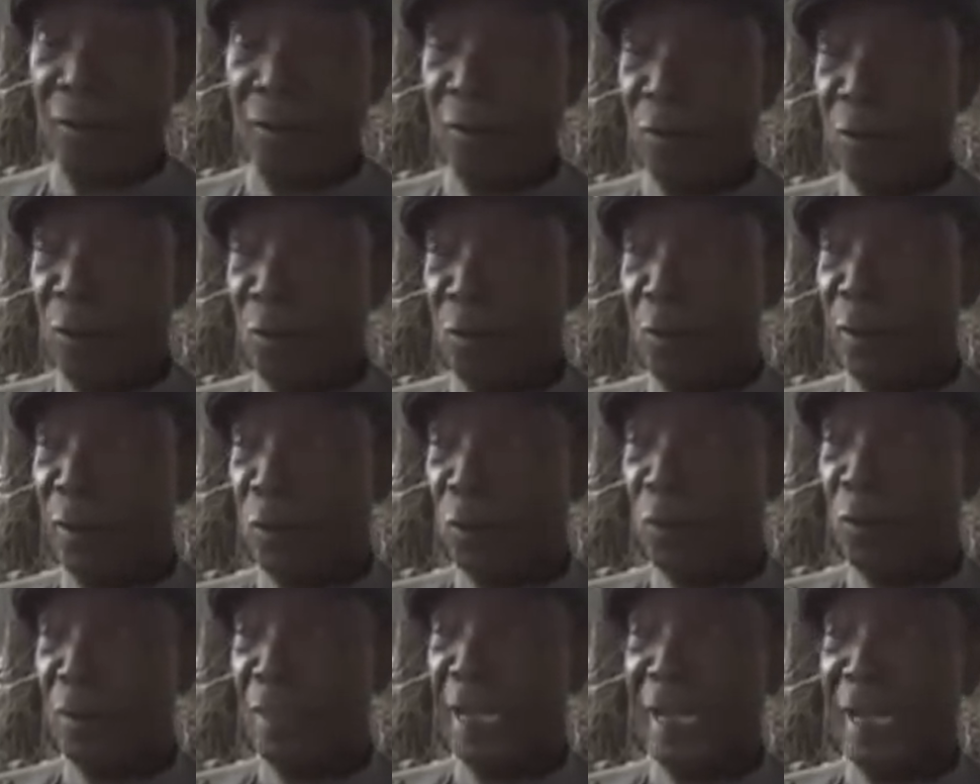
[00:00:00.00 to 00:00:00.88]
So we
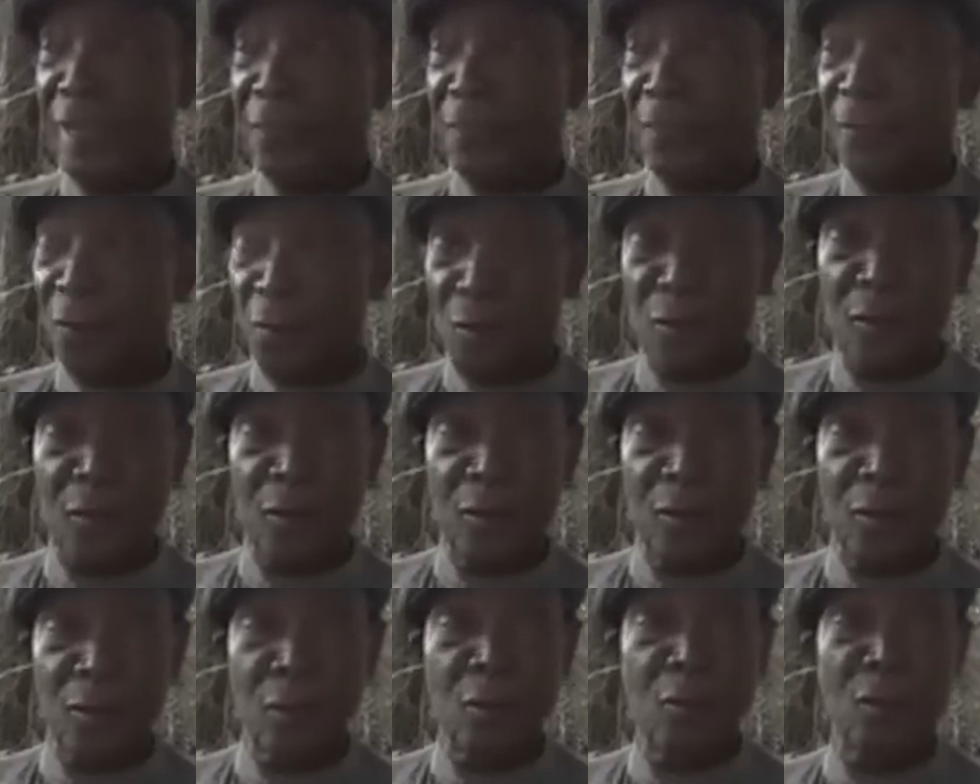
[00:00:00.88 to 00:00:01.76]
took that fund
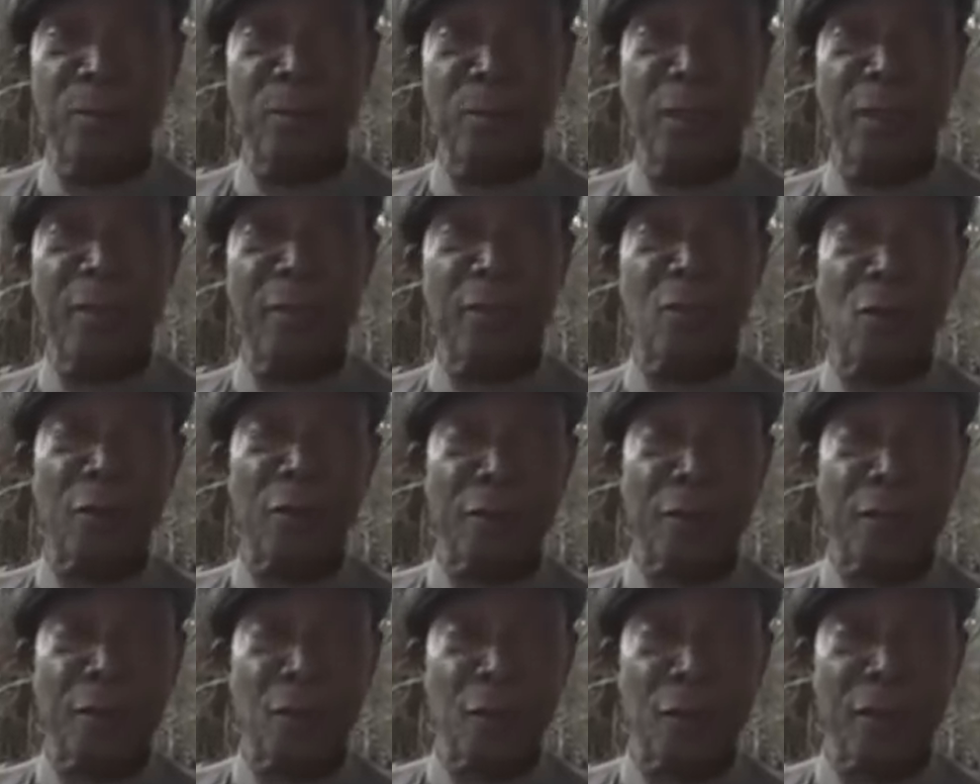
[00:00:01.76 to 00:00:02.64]
to the Ministry
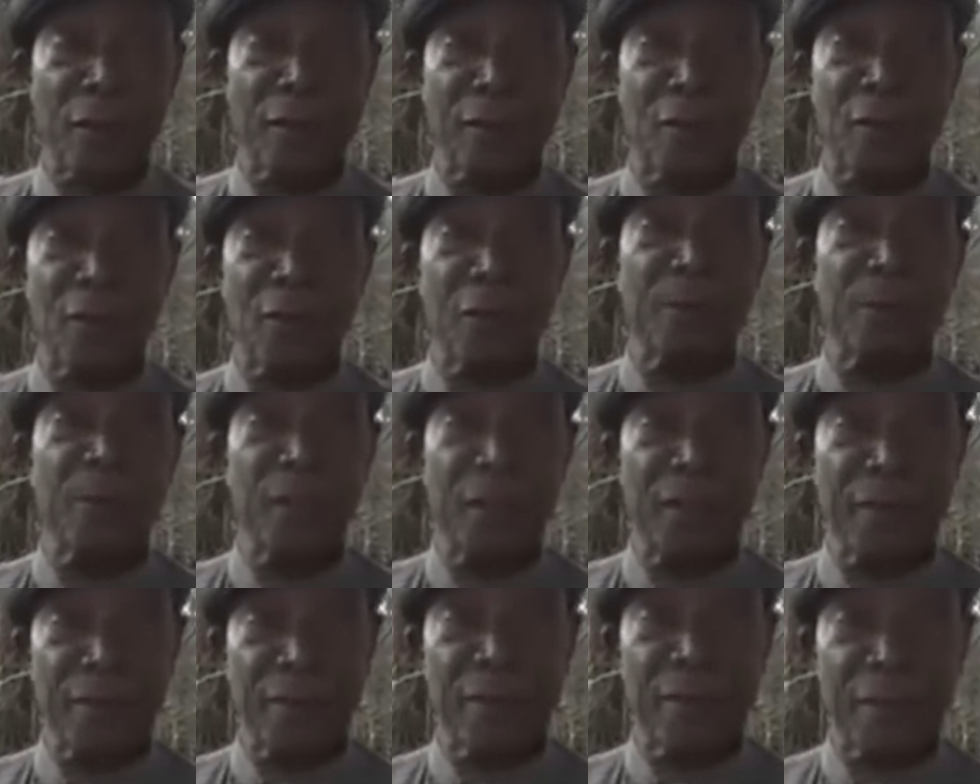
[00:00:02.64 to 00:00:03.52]
of Education in
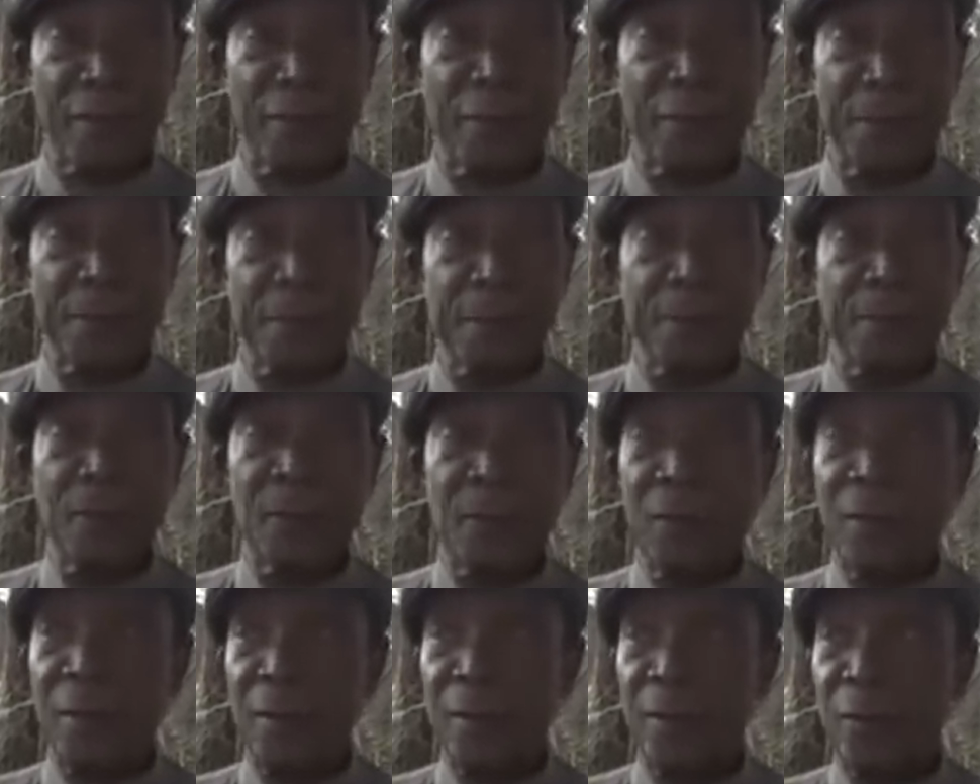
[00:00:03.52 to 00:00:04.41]
Benin City,
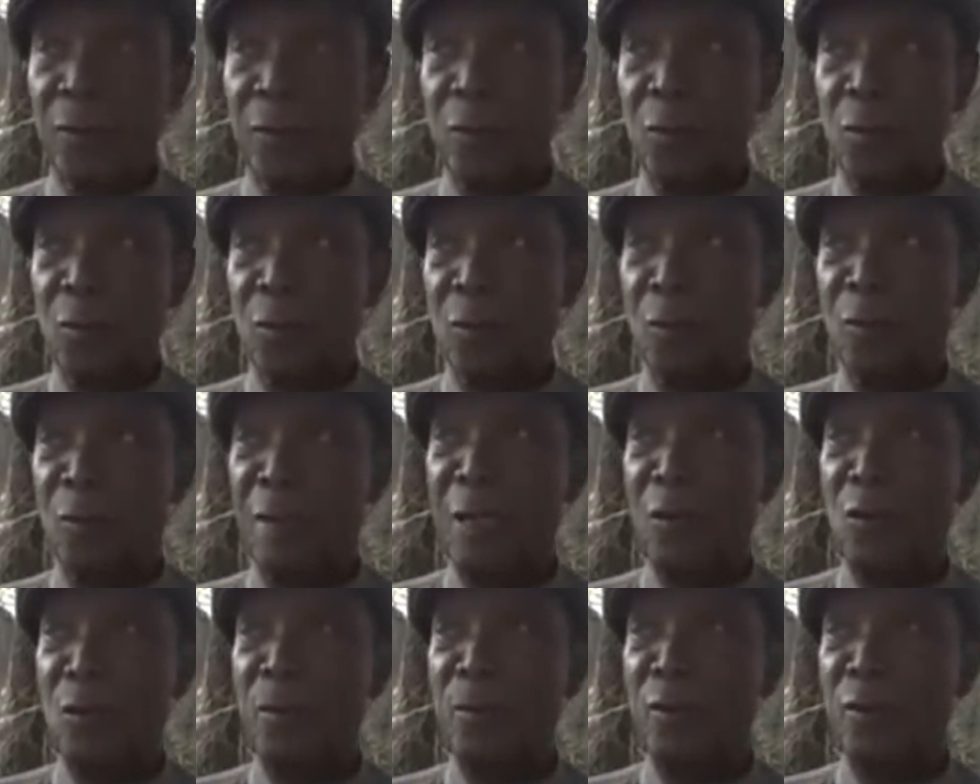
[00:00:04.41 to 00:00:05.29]
to
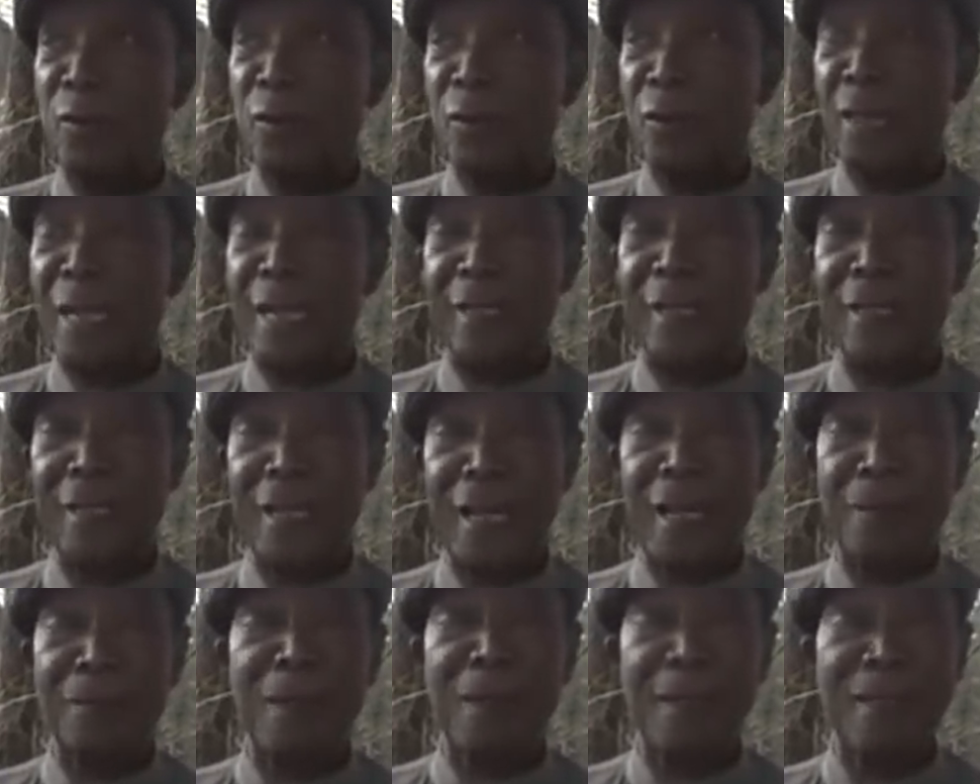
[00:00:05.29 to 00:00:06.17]
one commissioner,
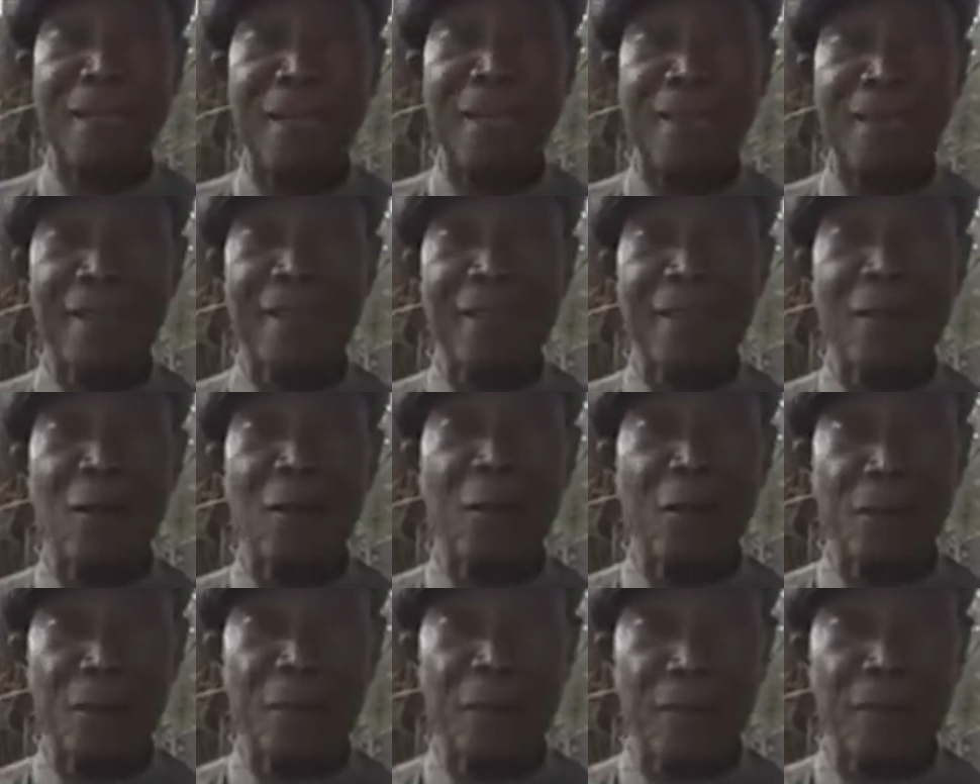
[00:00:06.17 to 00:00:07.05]
Akpata's
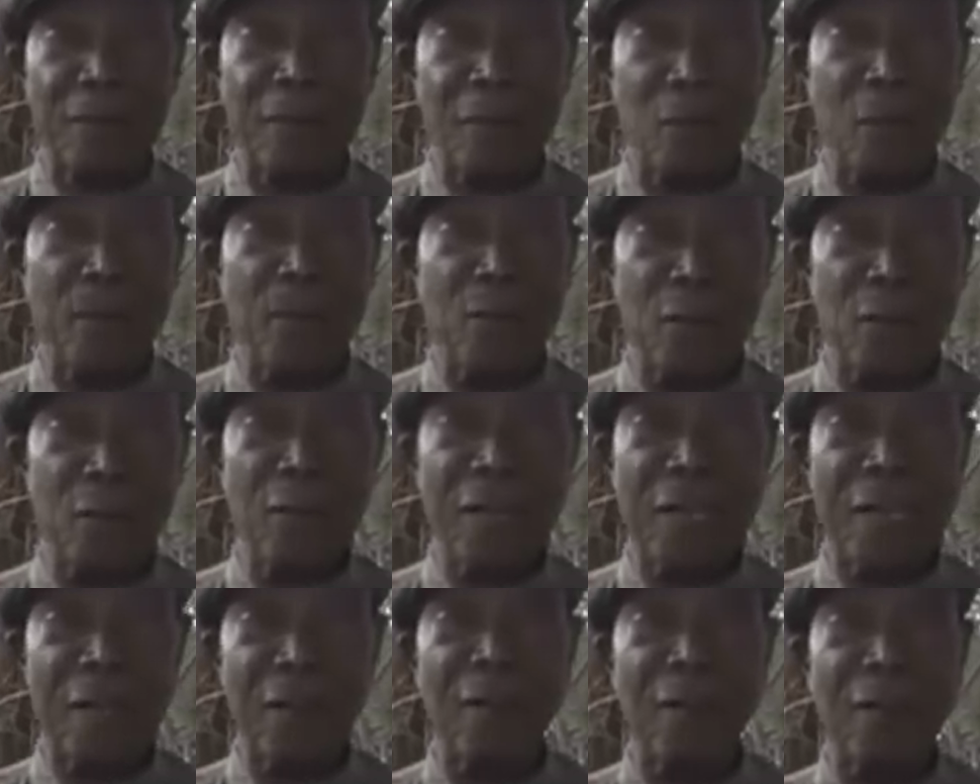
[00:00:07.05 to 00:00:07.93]
office,
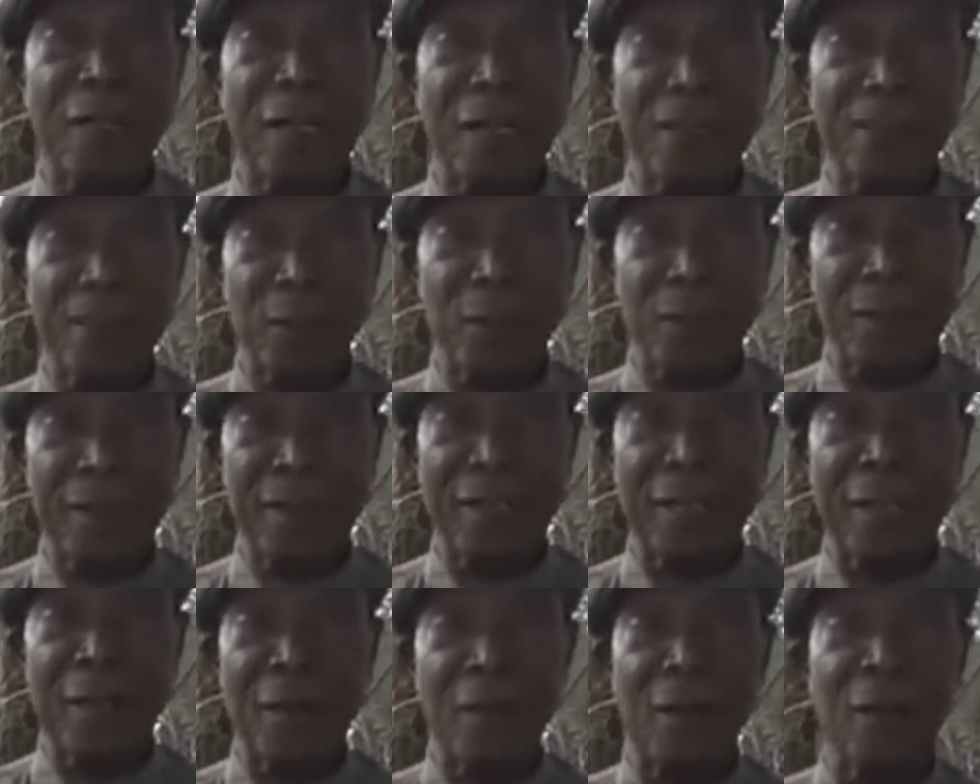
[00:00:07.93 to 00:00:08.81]
commissioner under
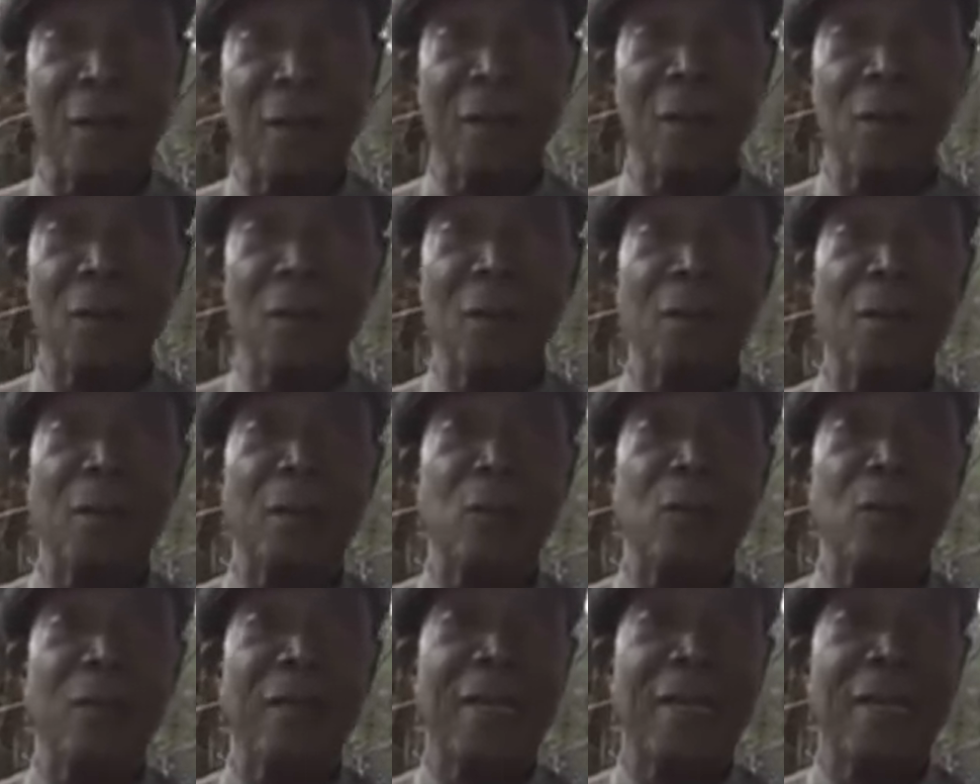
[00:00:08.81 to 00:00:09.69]
Brigadier
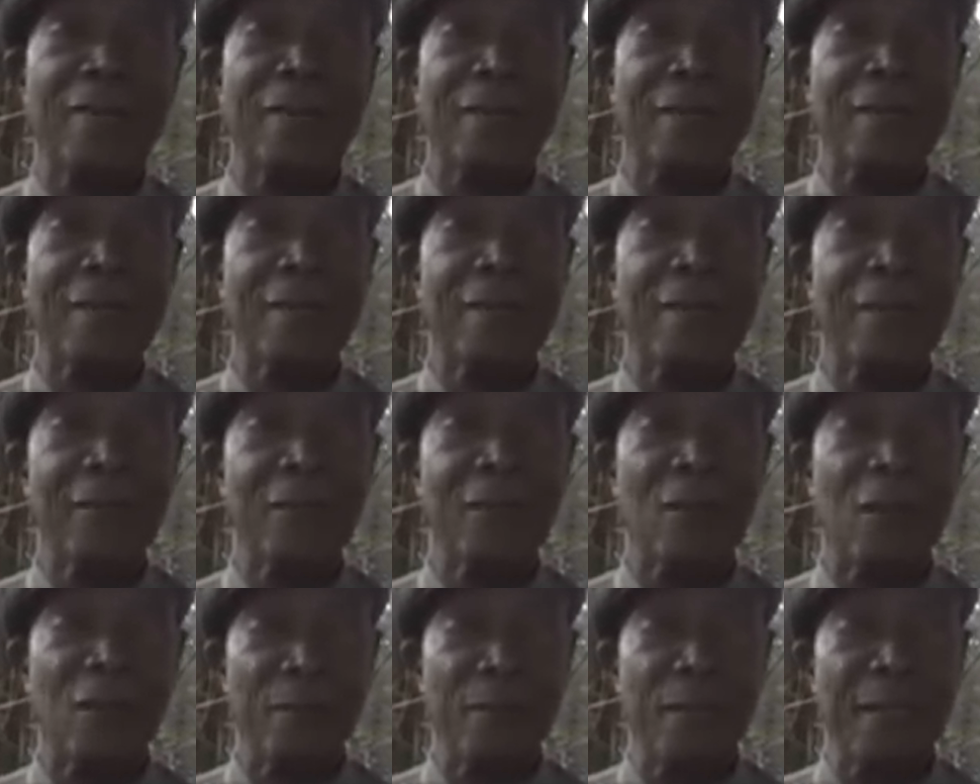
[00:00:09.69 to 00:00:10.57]
Ogbemudia's
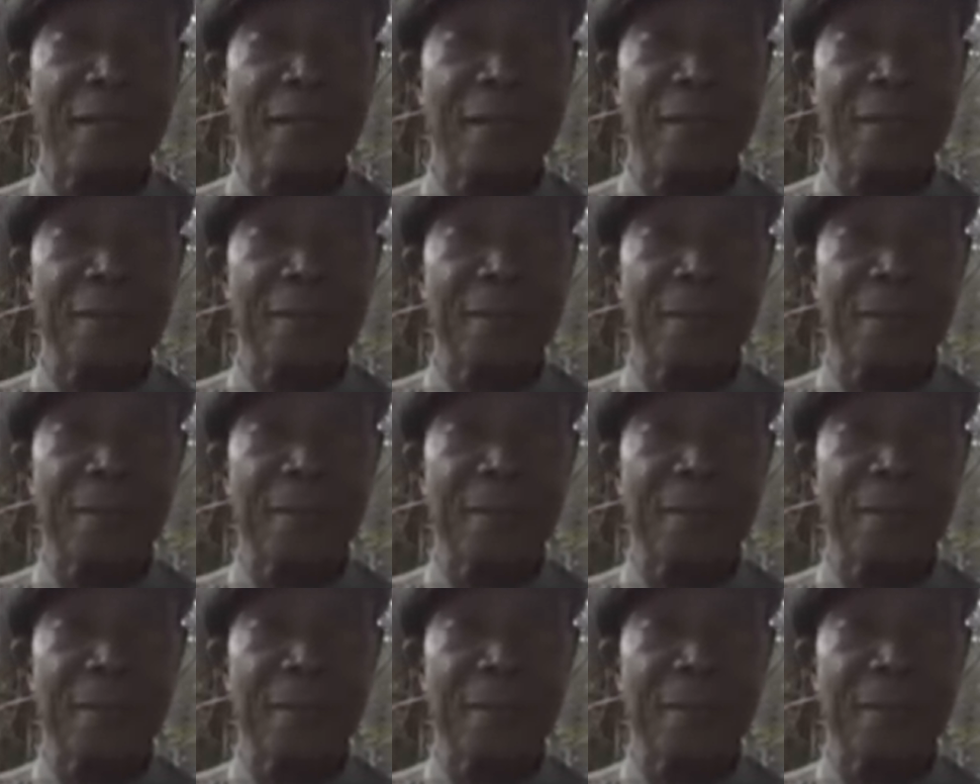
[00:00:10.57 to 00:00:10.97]
government.